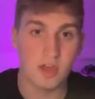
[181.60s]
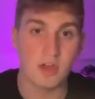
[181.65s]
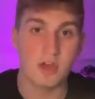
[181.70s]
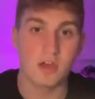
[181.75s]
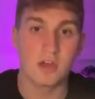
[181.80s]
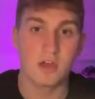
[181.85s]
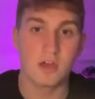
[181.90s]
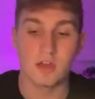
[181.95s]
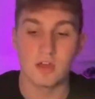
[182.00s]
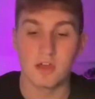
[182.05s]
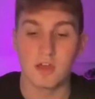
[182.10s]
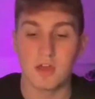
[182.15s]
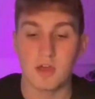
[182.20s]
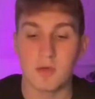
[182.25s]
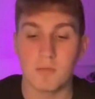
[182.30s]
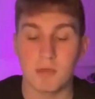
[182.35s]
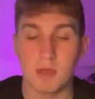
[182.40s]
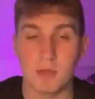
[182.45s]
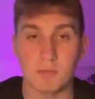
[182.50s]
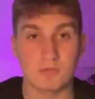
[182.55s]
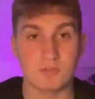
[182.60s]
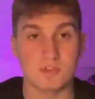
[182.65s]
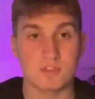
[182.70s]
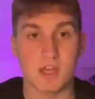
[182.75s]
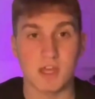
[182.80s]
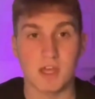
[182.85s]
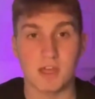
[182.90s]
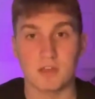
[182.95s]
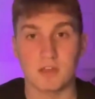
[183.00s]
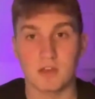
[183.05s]
at people
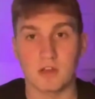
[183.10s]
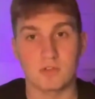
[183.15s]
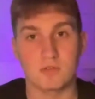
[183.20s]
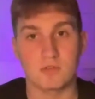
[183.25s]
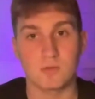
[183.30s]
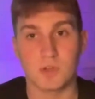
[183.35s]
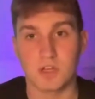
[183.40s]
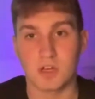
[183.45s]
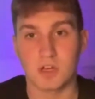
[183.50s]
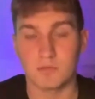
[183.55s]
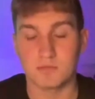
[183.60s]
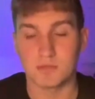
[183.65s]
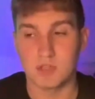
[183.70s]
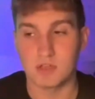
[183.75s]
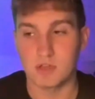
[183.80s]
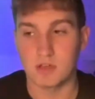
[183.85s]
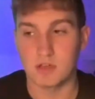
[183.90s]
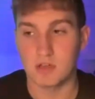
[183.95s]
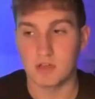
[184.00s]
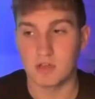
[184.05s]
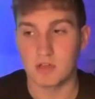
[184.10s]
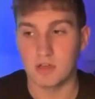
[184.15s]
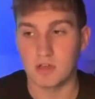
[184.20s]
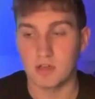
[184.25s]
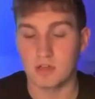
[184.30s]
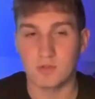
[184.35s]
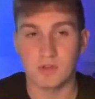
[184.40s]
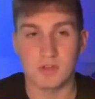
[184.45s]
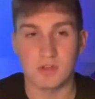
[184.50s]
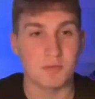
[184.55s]
saying, Twickenham's
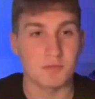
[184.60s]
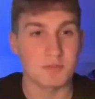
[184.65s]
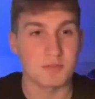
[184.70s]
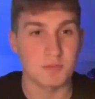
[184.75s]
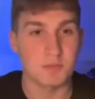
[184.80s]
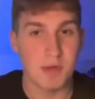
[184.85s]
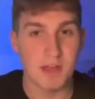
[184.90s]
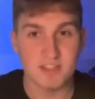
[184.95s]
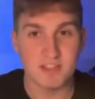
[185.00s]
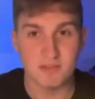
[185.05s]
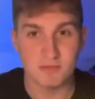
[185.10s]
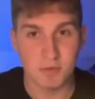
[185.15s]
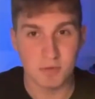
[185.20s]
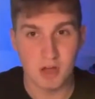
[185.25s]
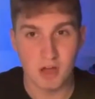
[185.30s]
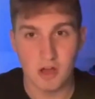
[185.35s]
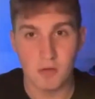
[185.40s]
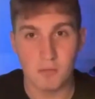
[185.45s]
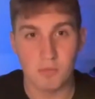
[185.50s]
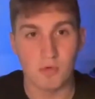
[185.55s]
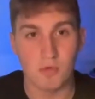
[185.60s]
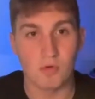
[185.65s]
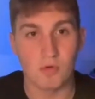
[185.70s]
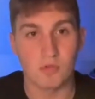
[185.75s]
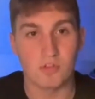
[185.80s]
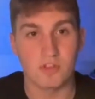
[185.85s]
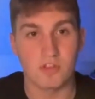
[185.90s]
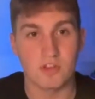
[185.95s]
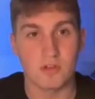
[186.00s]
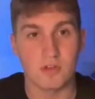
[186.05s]
a massive pub,
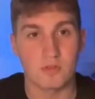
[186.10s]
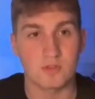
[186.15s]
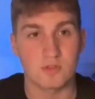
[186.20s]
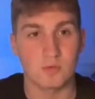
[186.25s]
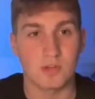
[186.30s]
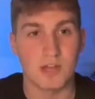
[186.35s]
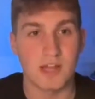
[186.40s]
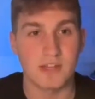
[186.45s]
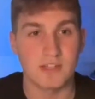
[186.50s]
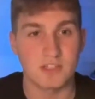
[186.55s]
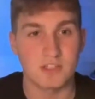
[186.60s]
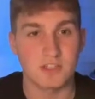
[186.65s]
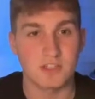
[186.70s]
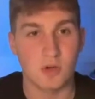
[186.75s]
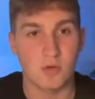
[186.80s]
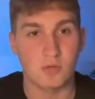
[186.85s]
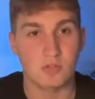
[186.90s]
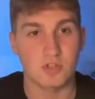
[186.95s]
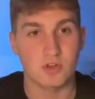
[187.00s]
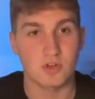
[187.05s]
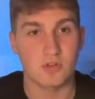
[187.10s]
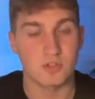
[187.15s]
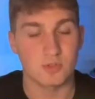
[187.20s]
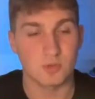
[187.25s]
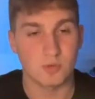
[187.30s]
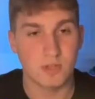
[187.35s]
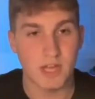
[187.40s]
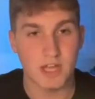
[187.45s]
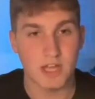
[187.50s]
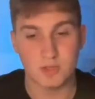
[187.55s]
or that, it's all laddish culture, it's
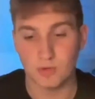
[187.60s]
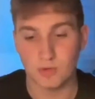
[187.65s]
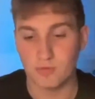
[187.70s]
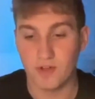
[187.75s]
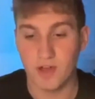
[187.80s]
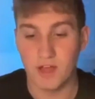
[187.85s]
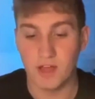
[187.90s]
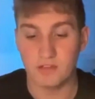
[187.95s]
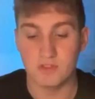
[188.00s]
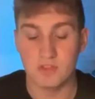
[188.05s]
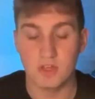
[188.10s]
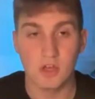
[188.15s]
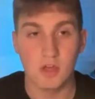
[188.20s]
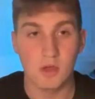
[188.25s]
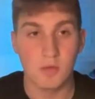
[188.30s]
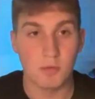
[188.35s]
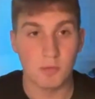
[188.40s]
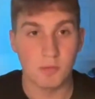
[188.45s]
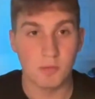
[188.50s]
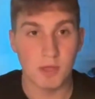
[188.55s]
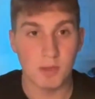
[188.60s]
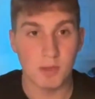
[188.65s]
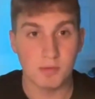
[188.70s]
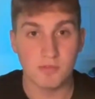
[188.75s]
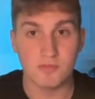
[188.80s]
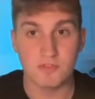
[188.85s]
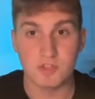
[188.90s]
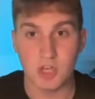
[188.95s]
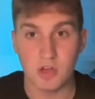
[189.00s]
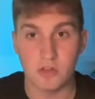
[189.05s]
all casual fans. But
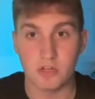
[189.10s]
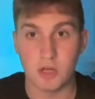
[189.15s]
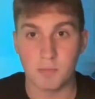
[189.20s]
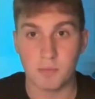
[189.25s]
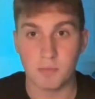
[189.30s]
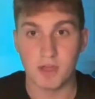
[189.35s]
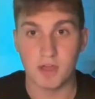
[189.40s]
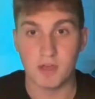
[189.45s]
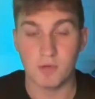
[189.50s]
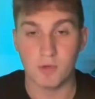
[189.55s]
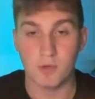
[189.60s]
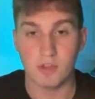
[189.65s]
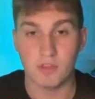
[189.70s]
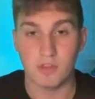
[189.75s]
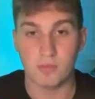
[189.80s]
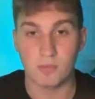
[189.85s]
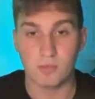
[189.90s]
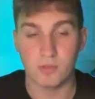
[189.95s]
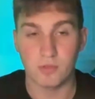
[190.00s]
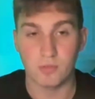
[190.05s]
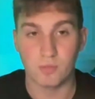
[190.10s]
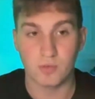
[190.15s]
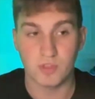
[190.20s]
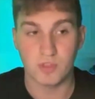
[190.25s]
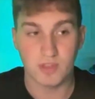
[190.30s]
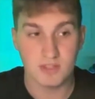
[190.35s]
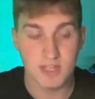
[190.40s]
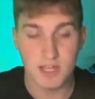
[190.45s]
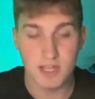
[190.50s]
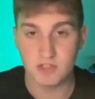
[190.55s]
people have turned up here with
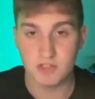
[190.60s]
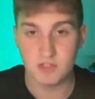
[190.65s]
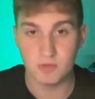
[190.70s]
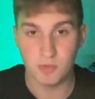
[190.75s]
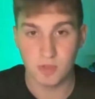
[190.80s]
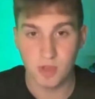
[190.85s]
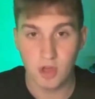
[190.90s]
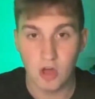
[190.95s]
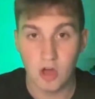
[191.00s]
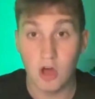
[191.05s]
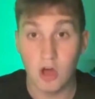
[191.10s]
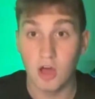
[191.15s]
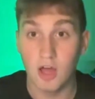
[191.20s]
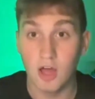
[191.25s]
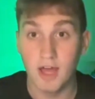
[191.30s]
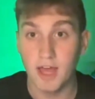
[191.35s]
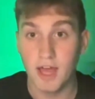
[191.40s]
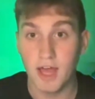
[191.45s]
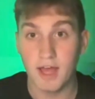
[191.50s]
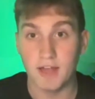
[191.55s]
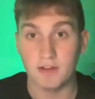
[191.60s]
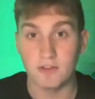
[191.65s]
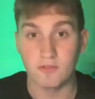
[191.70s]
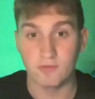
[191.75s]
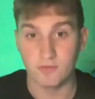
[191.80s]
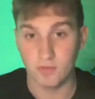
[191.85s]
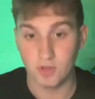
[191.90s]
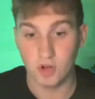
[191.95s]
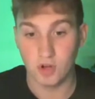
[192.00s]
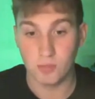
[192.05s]
intention, with heart, and
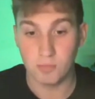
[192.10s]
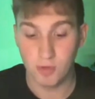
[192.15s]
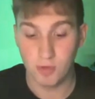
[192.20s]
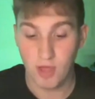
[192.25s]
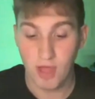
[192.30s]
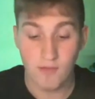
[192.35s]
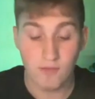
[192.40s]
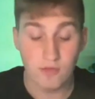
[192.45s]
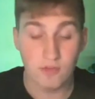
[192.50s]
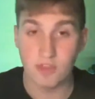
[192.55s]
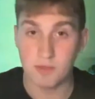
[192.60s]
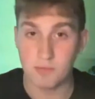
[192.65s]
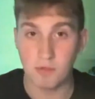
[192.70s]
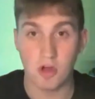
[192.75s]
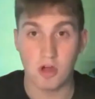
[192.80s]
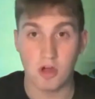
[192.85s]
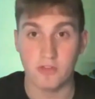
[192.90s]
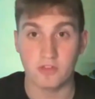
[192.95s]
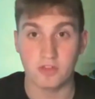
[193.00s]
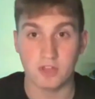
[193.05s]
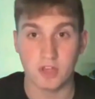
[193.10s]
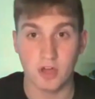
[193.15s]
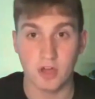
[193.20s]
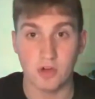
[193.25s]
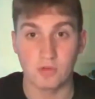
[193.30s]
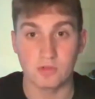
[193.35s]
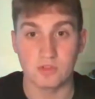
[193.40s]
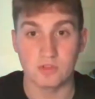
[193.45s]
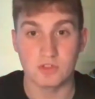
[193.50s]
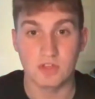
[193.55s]
have put everything behind the
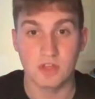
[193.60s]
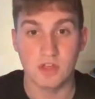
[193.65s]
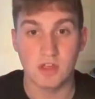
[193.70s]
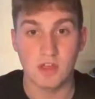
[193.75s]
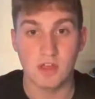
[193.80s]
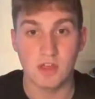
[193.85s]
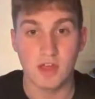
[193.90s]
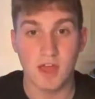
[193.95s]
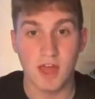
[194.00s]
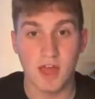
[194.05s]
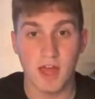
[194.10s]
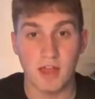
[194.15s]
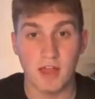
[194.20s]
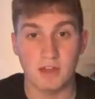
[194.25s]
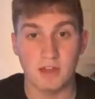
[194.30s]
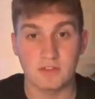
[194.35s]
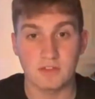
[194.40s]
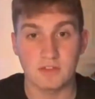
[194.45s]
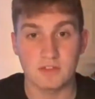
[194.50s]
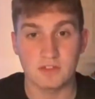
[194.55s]
girls. And